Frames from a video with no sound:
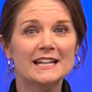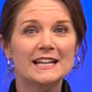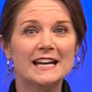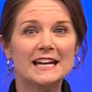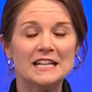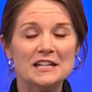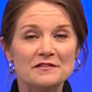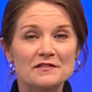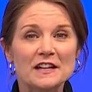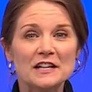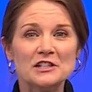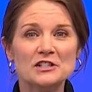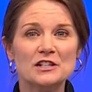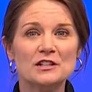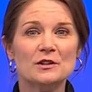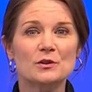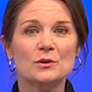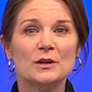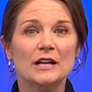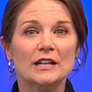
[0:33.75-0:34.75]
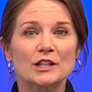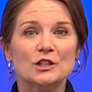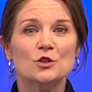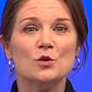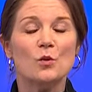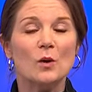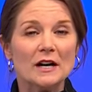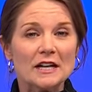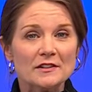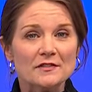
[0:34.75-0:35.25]
an invention created
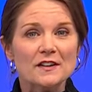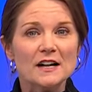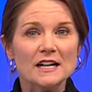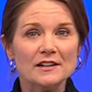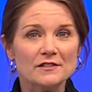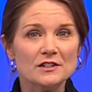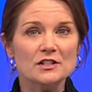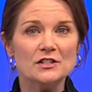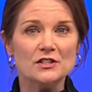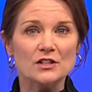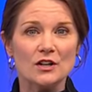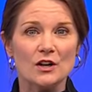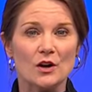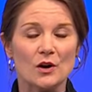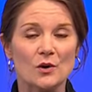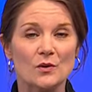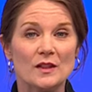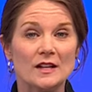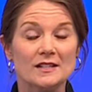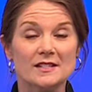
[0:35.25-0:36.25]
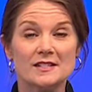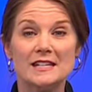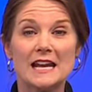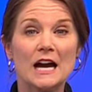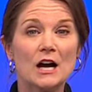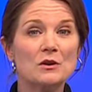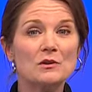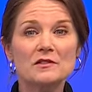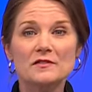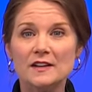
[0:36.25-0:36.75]
25 years ago that's
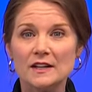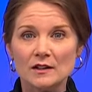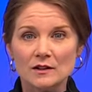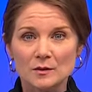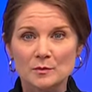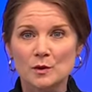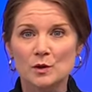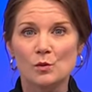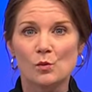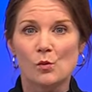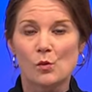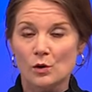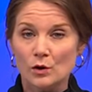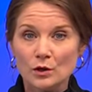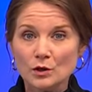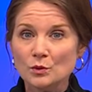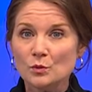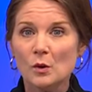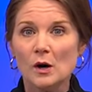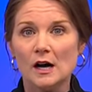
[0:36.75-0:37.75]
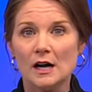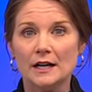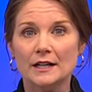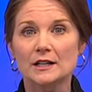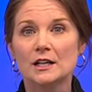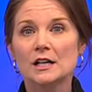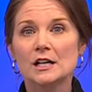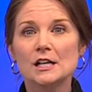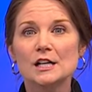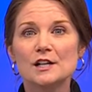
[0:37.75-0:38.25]
now available worldwide,